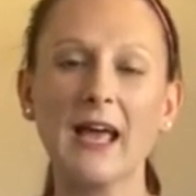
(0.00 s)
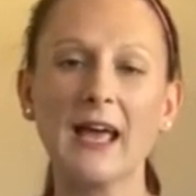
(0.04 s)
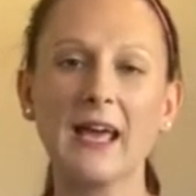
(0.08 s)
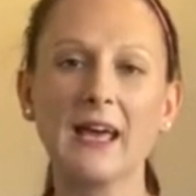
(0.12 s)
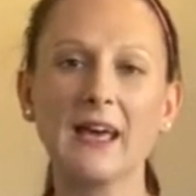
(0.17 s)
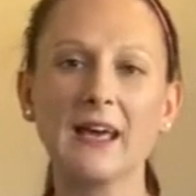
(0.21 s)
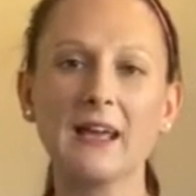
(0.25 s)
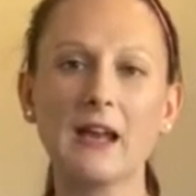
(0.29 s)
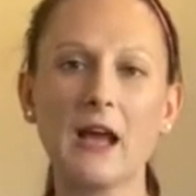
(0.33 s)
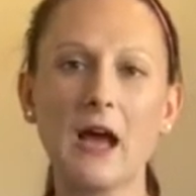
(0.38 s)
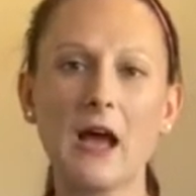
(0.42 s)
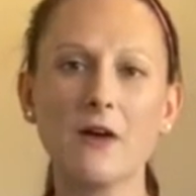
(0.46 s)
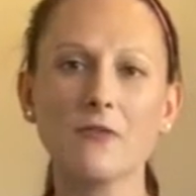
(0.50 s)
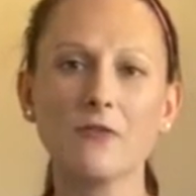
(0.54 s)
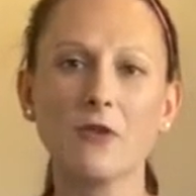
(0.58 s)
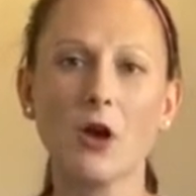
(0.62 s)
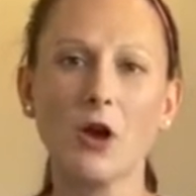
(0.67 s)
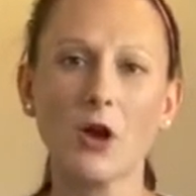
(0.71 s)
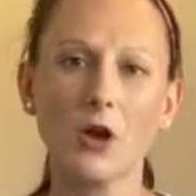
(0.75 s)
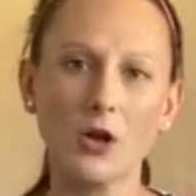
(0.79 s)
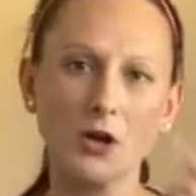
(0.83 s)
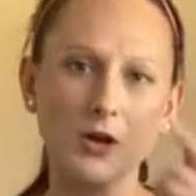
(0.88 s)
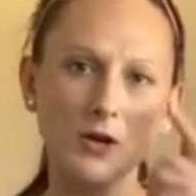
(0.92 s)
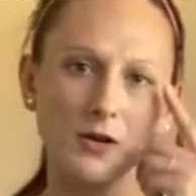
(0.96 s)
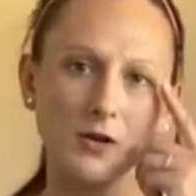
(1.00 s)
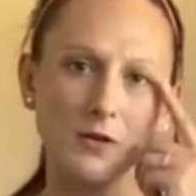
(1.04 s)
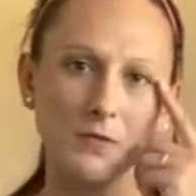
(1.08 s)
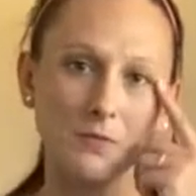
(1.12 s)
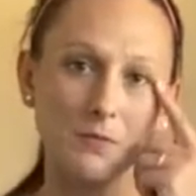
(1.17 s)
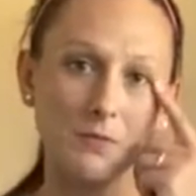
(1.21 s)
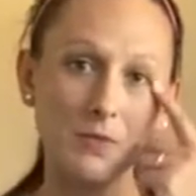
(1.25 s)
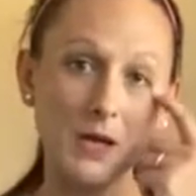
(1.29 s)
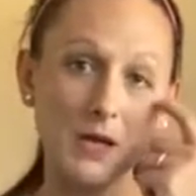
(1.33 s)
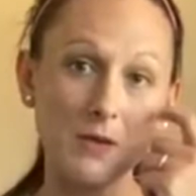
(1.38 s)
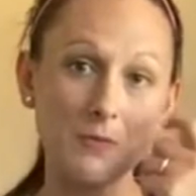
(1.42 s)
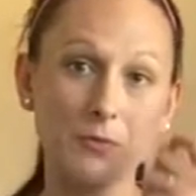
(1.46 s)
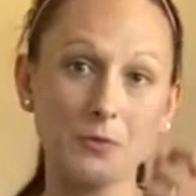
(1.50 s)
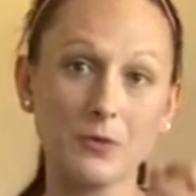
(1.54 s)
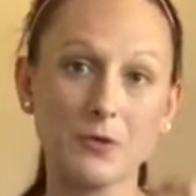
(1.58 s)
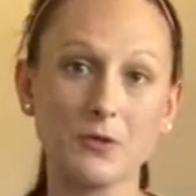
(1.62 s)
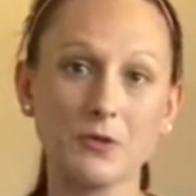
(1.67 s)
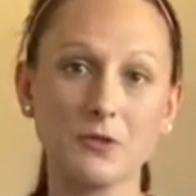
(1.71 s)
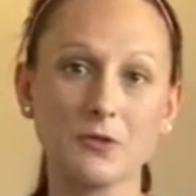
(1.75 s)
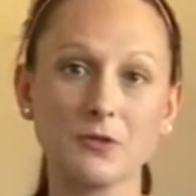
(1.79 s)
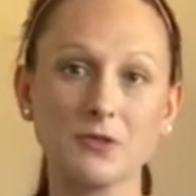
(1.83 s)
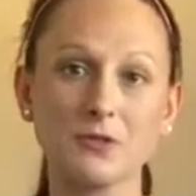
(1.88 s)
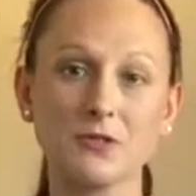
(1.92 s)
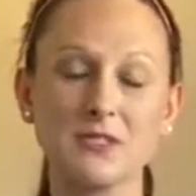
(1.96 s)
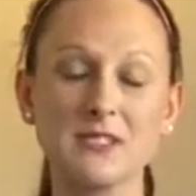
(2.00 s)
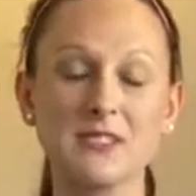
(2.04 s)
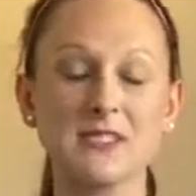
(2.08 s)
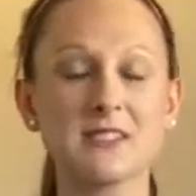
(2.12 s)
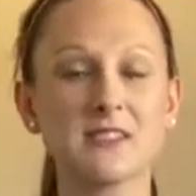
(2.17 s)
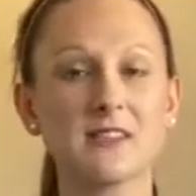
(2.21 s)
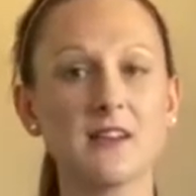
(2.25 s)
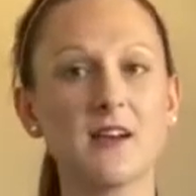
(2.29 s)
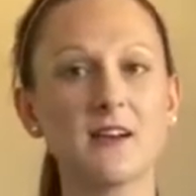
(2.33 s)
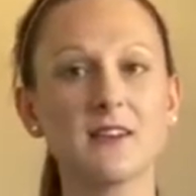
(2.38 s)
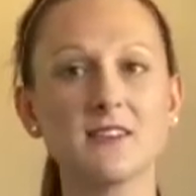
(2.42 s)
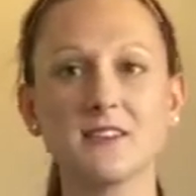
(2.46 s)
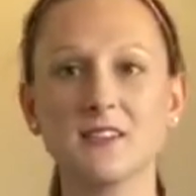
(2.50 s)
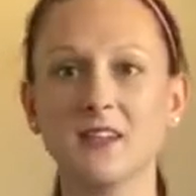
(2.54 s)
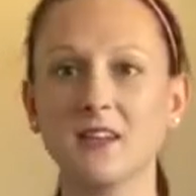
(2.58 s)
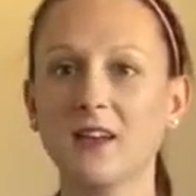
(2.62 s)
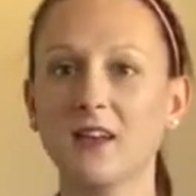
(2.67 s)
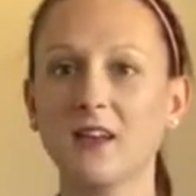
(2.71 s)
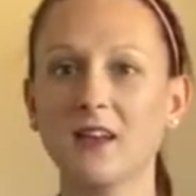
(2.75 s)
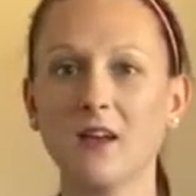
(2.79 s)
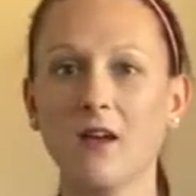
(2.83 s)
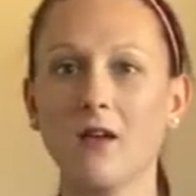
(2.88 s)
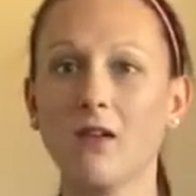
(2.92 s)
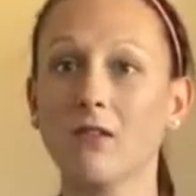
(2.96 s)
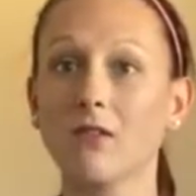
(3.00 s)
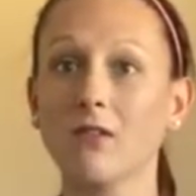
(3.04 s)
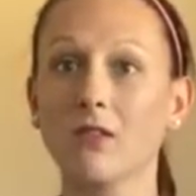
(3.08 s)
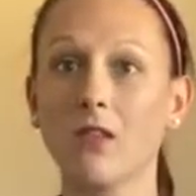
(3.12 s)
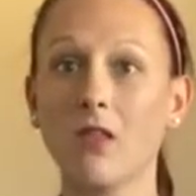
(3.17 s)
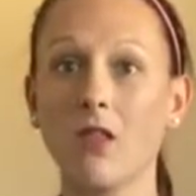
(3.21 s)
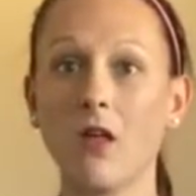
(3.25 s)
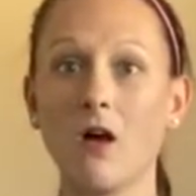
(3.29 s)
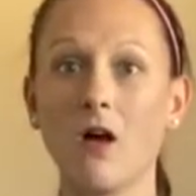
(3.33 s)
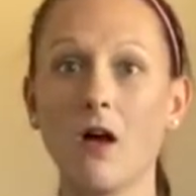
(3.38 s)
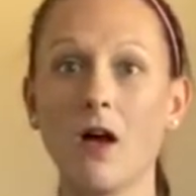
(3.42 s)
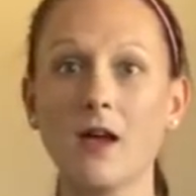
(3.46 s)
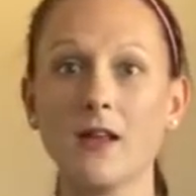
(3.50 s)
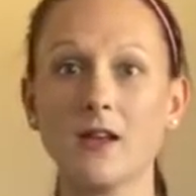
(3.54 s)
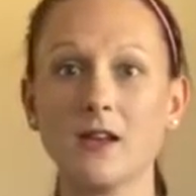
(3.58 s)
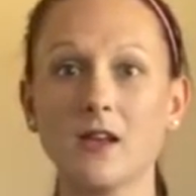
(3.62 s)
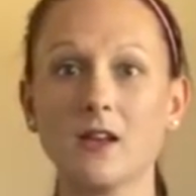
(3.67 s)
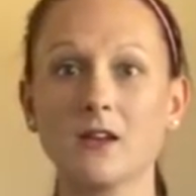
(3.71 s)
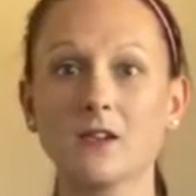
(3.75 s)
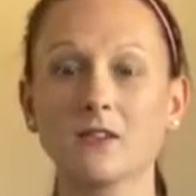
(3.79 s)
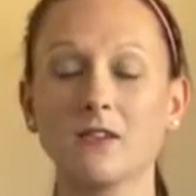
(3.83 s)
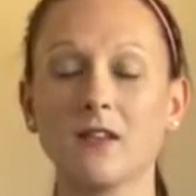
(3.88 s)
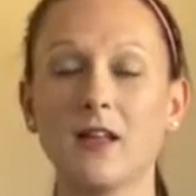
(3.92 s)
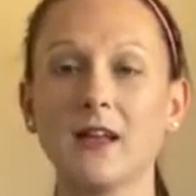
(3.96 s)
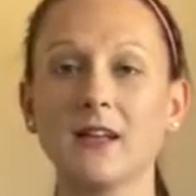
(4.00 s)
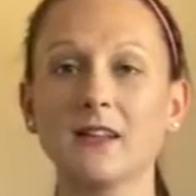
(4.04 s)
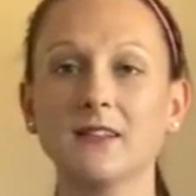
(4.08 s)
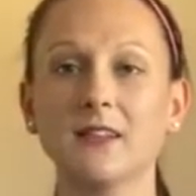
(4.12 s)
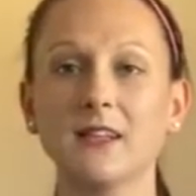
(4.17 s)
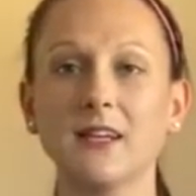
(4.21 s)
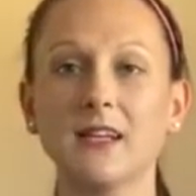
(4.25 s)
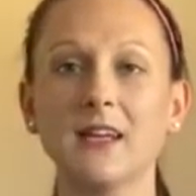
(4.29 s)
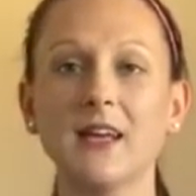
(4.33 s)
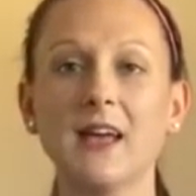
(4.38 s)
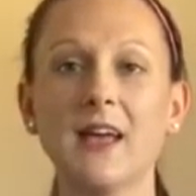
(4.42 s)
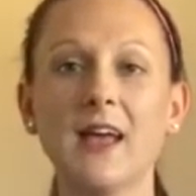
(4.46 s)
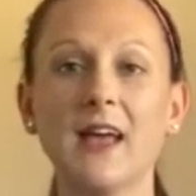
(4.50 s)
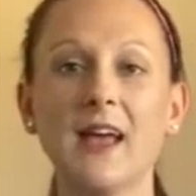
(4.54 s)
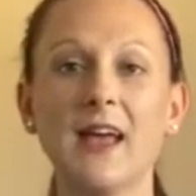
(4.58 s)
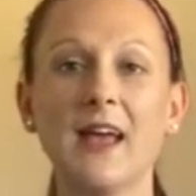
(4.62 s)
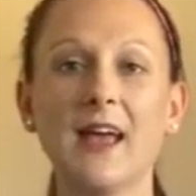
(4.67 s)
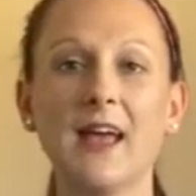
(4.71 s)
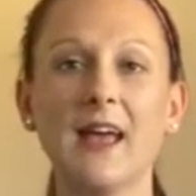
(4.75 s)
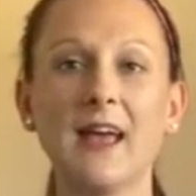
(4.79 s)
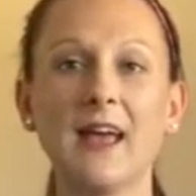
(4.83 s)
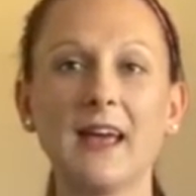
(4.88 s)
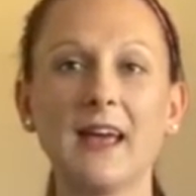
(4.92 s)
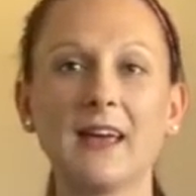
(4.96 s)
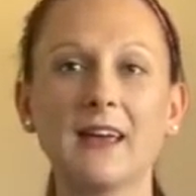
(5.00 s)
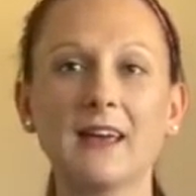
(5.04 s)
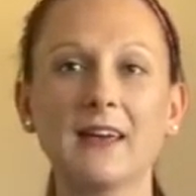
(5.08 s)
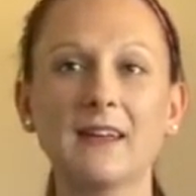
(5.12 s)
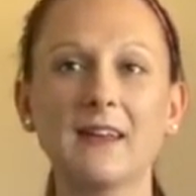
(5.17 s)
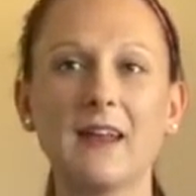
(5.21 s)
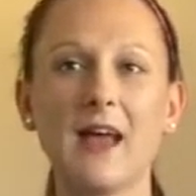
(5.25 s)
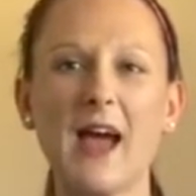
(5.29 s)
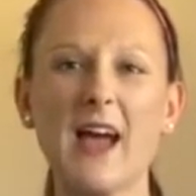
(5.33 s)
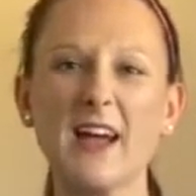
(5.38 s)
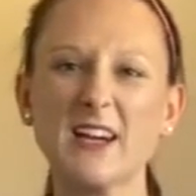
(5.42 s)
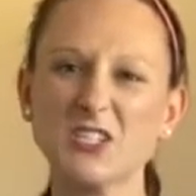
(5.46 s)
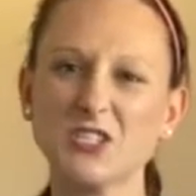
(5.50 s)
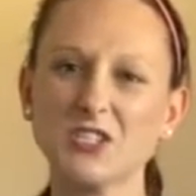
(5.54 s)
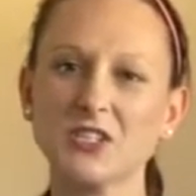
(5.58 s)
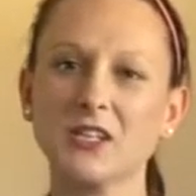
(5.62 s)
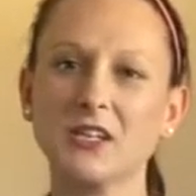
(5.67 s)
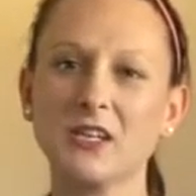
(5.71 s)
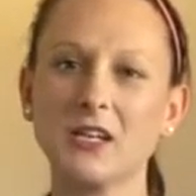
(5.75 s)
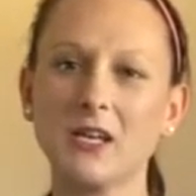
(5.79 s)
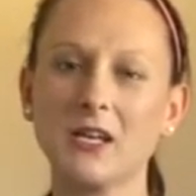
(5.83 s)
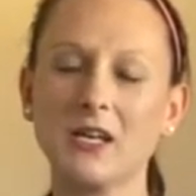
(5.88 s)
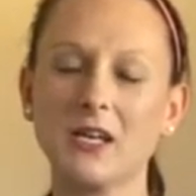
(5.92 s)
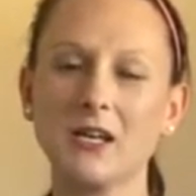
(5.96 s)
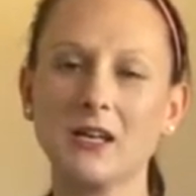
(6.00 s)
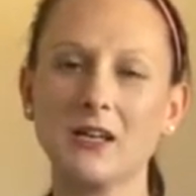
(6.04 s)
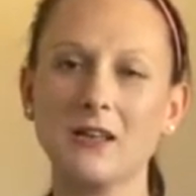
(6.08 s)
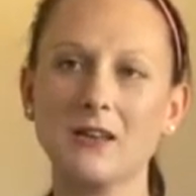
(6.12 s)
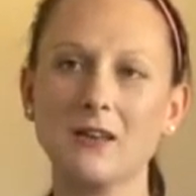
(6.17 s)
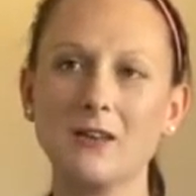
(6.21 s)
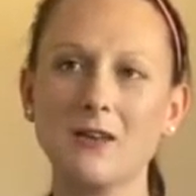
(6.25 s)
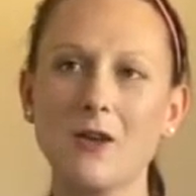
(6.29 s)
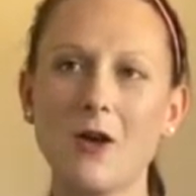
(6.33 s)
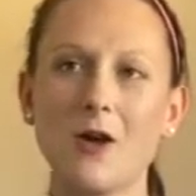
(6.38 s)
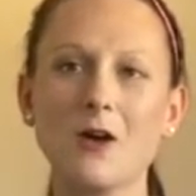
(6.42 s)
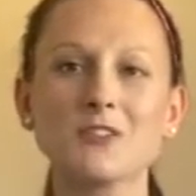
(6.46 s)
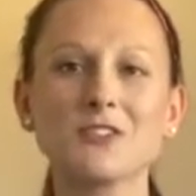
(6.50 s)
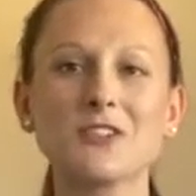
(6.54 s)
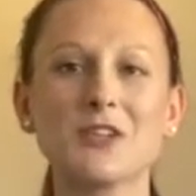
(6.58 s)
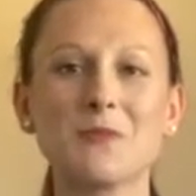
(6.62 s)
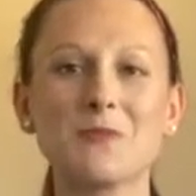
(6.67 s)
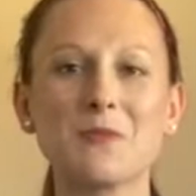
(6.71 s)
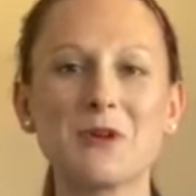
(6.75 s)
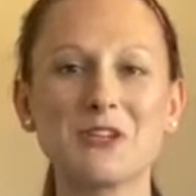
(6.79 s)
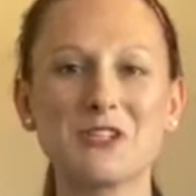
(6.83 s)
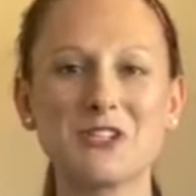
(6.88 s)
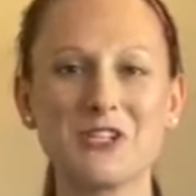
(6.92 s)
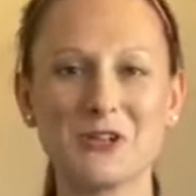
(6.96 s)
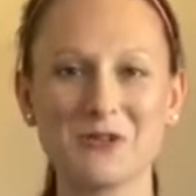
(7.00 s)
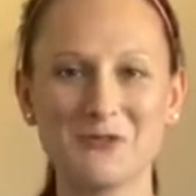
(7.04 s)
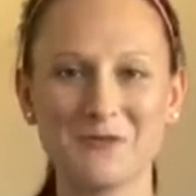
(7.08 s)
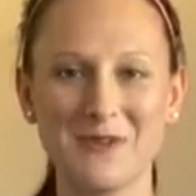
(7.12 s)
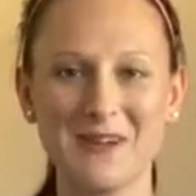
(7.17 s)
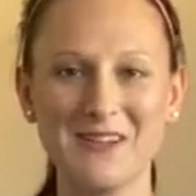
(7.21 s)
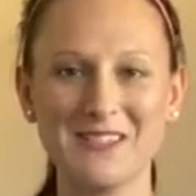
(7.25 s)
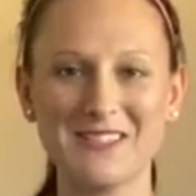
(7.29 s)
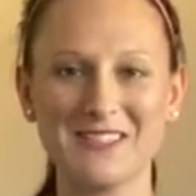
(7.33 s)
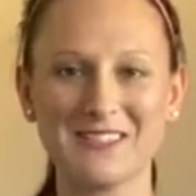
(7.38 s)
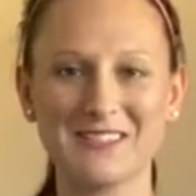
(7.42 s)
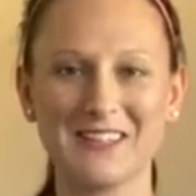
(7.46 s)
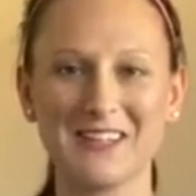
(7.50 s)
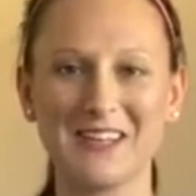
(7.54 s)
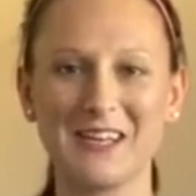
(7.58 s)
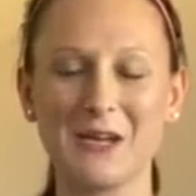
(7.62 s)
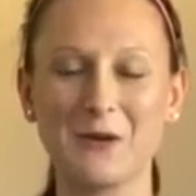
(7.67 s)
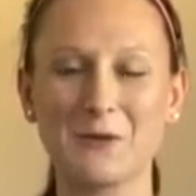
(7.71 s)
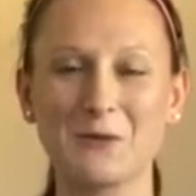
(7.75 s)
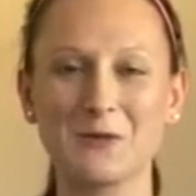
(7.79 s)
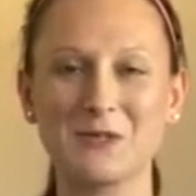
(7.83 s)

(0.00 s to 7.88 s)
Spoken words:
And I've heard people discussing it a lot here lately, and actually not so much here recently.